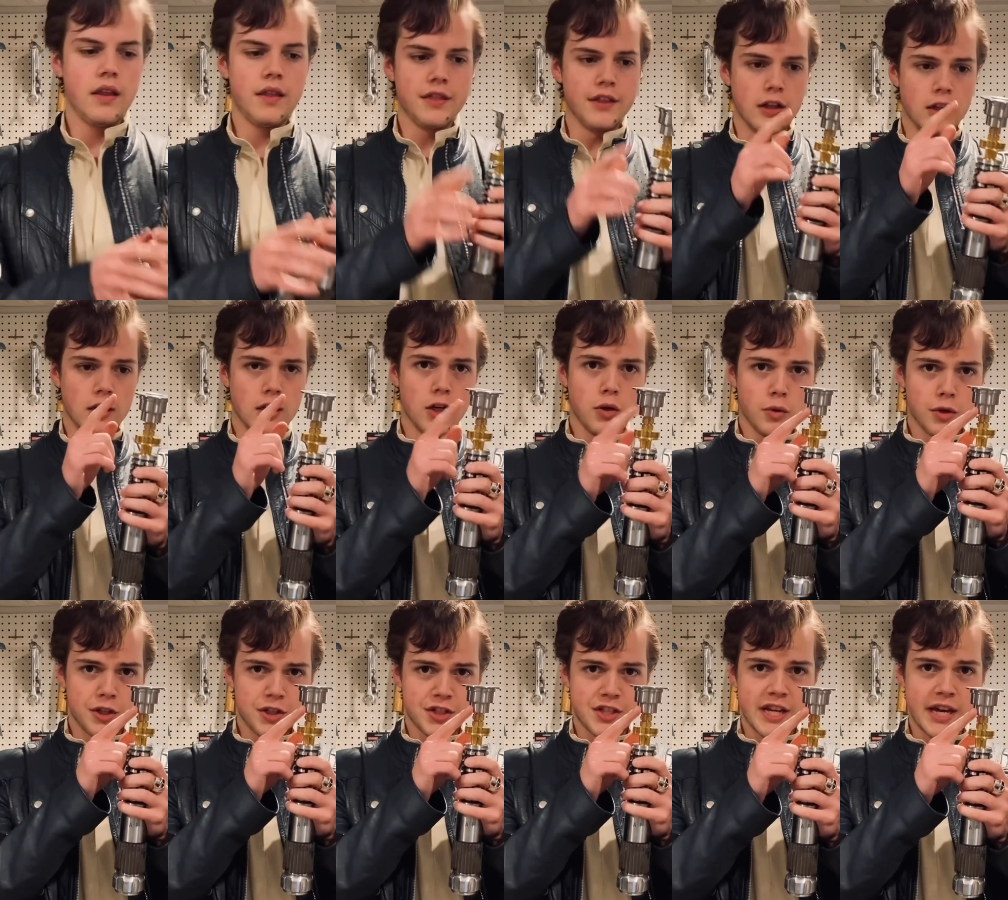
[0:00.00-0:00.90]
The
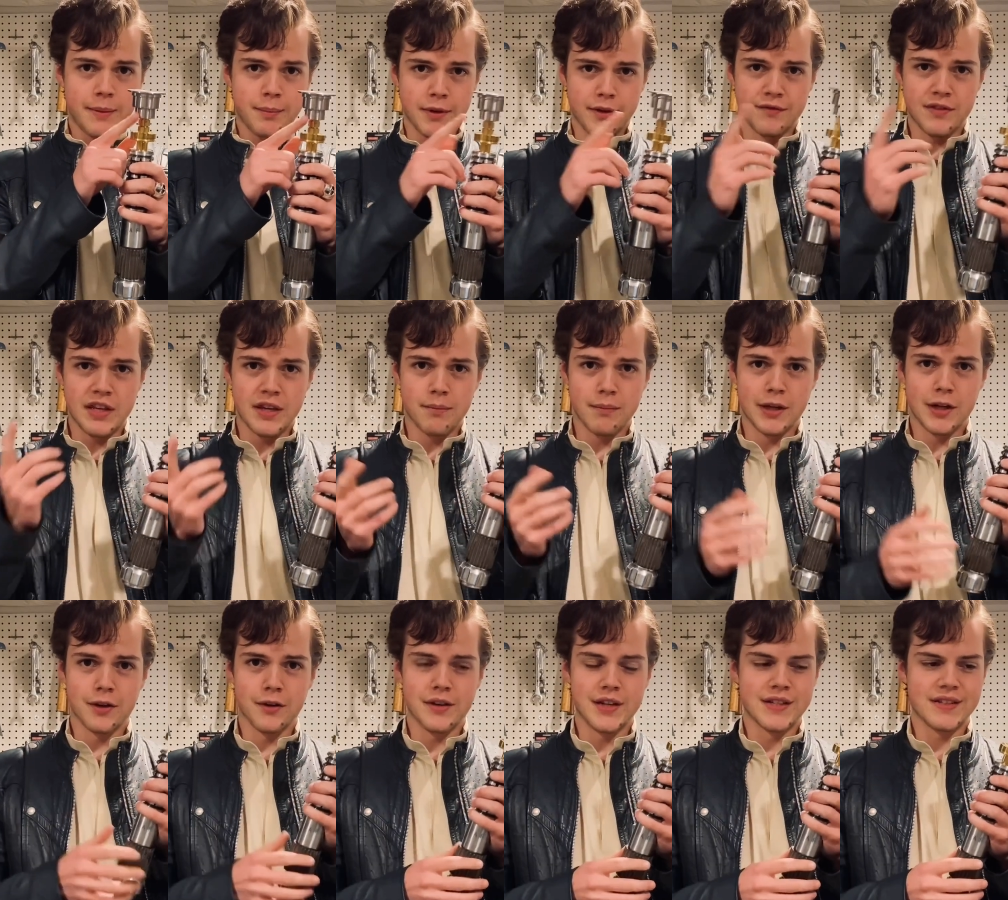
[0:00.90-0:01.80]
lower step of the
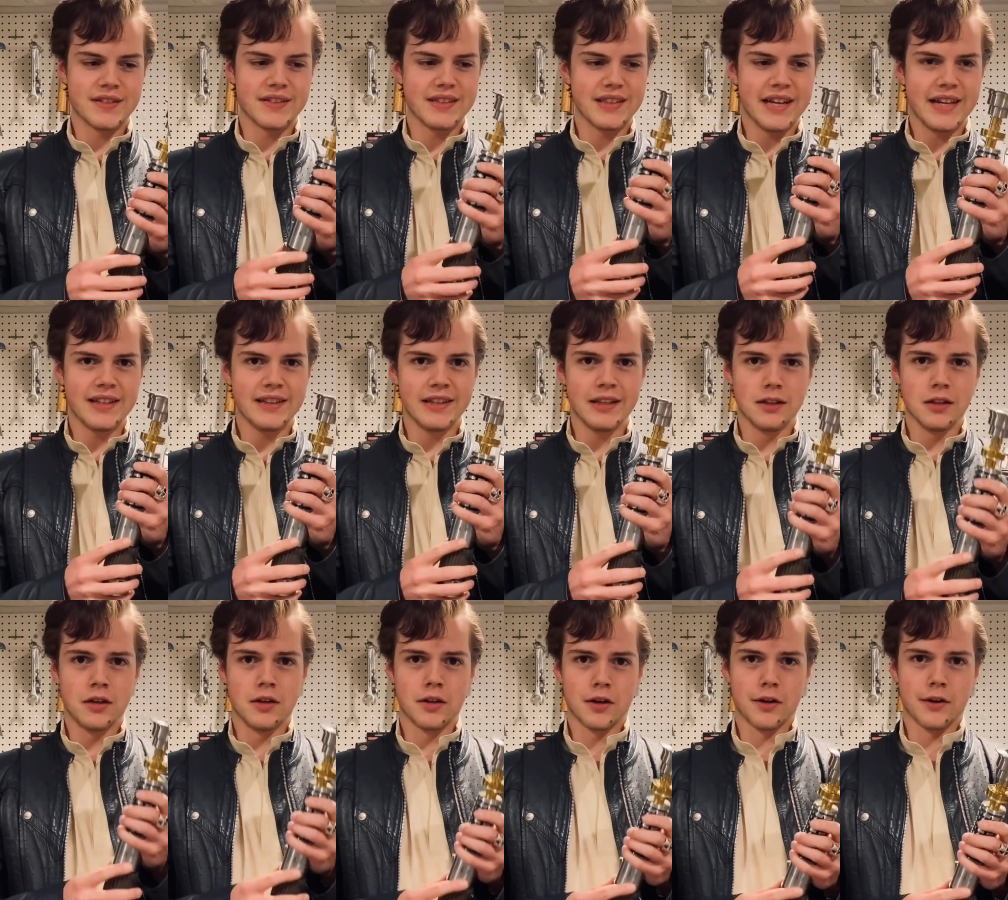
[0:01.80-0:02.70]
emitter is slightly
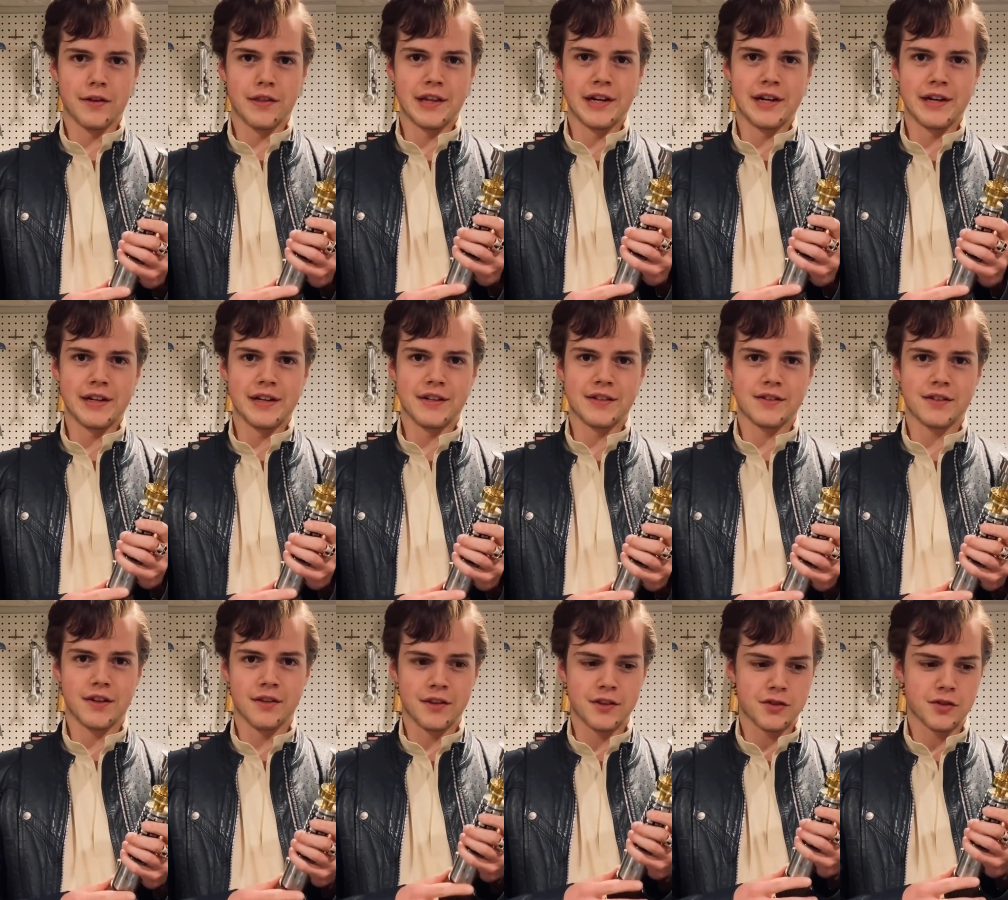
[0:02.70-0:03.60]
longer than it is
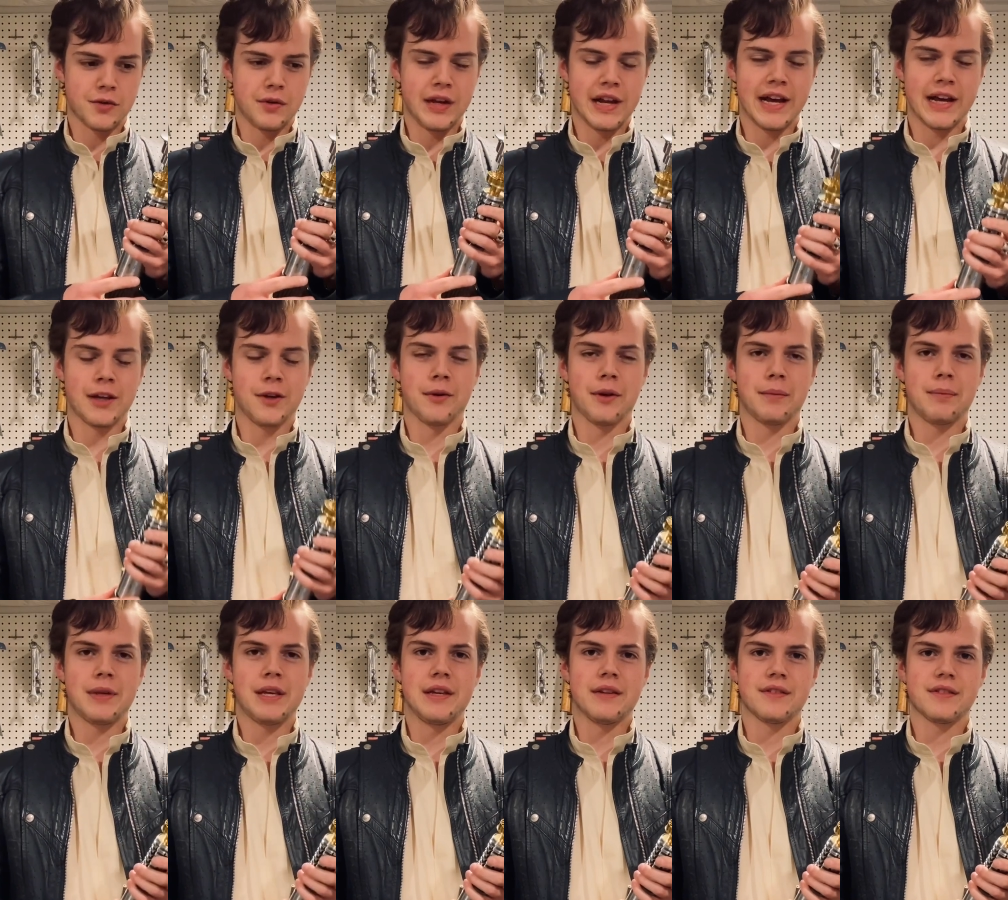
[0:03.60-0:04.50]
on the screen-accurate
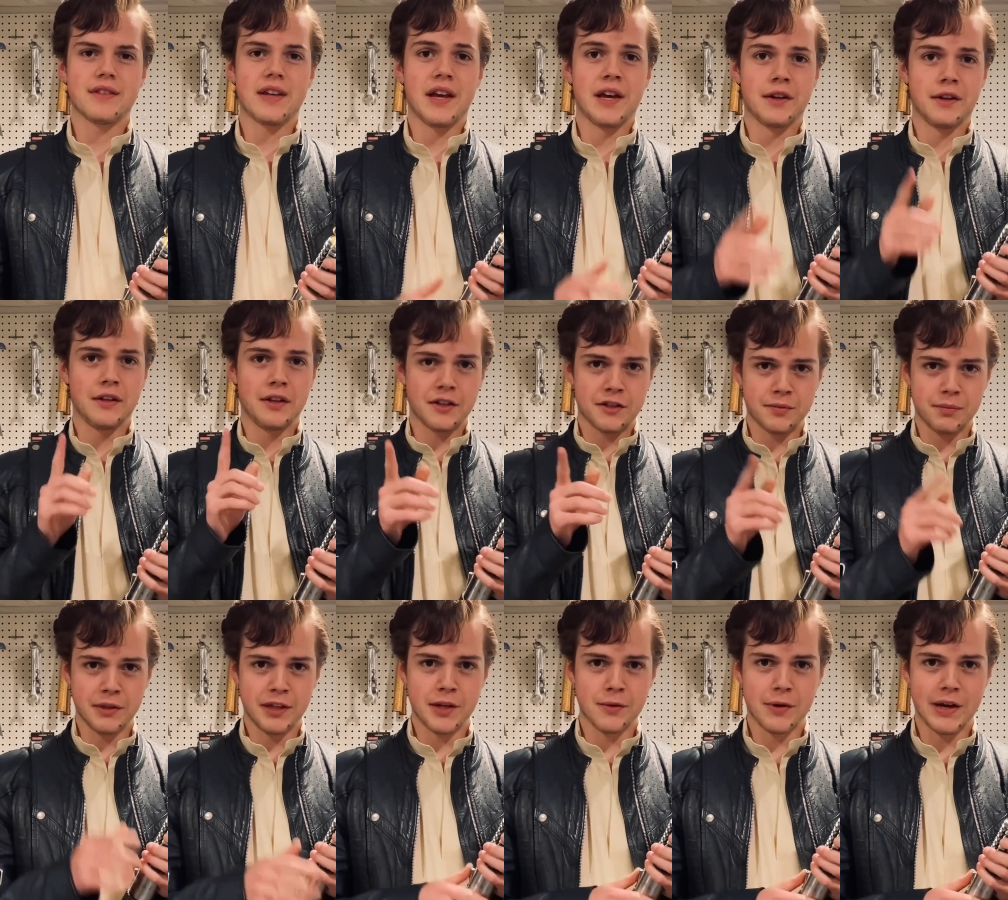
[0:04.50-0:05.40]
piece, and I'll
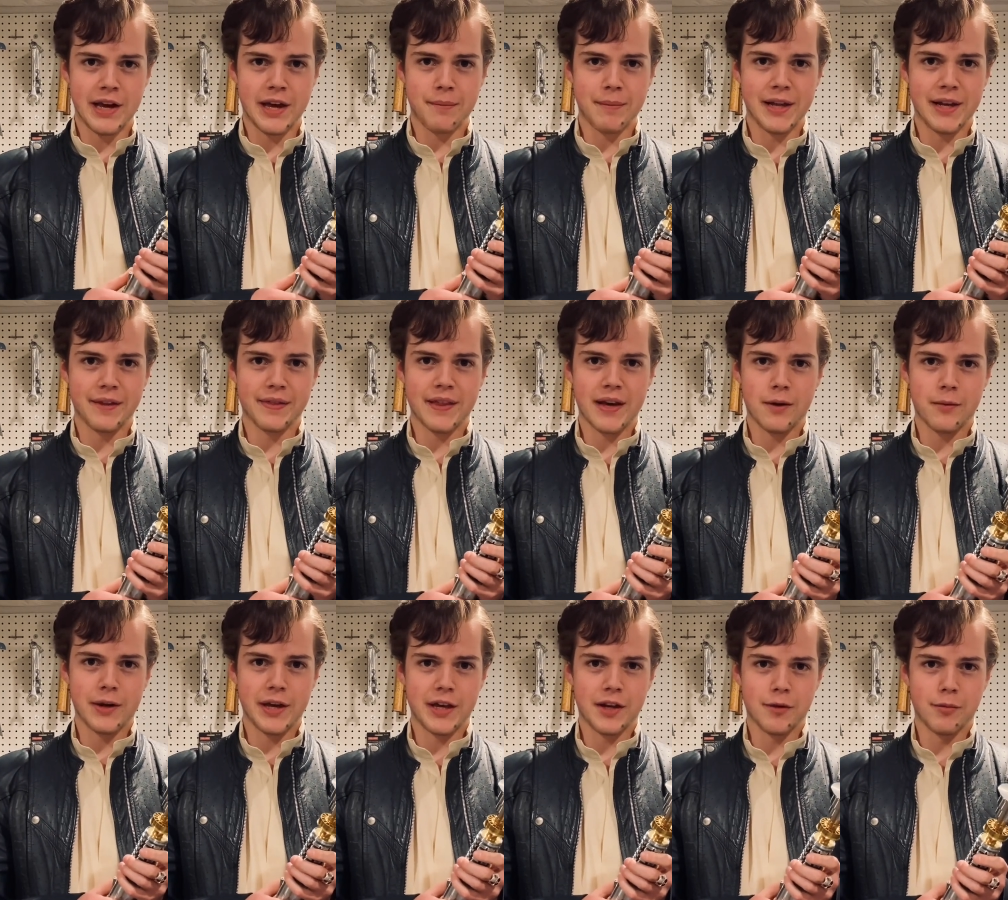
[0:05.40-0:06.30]
explain why I made it that
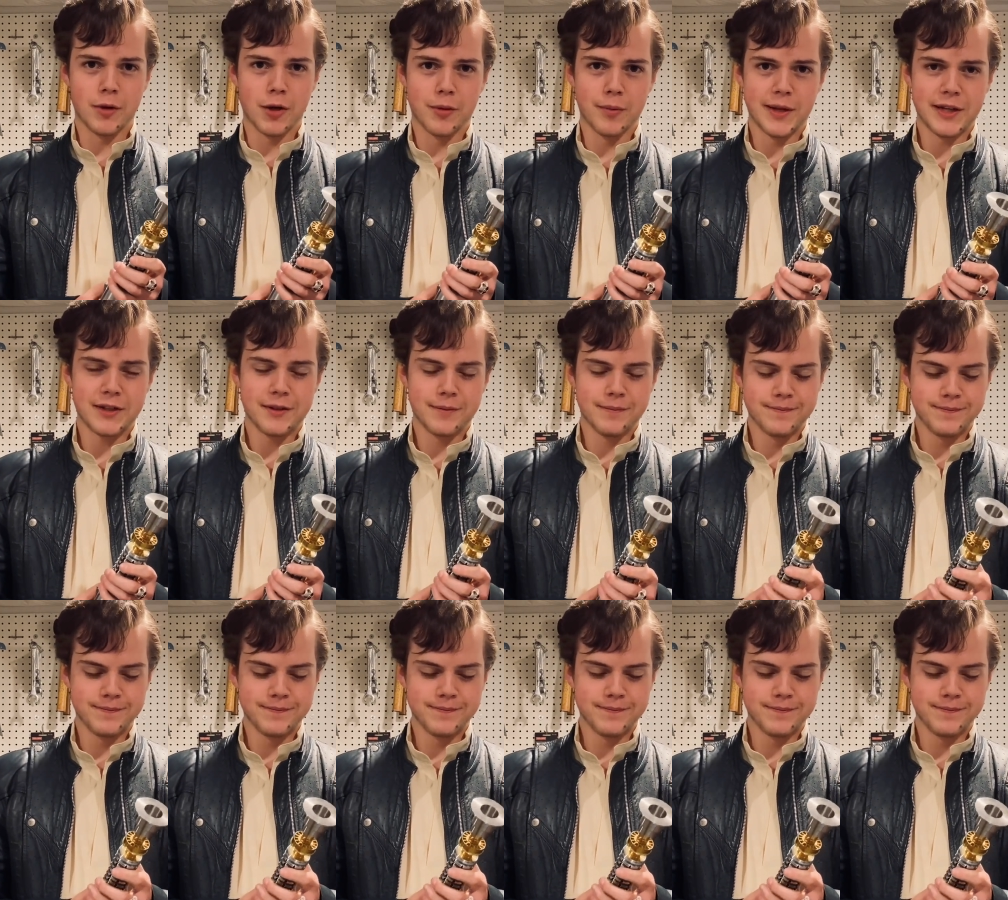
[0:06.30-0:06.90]
way in a moment.